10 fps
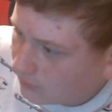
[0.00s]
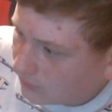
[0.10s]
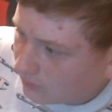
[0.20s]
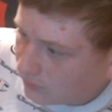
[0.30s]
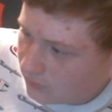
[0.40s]

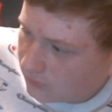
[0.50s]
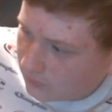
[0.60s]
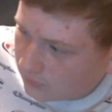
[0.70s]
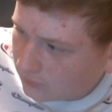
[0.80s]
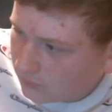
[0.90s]

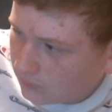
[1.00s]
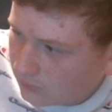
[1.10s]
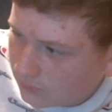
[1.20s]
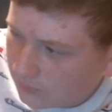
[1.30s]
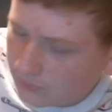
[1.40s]

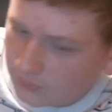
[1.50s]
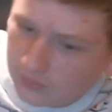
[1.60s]
[no speech]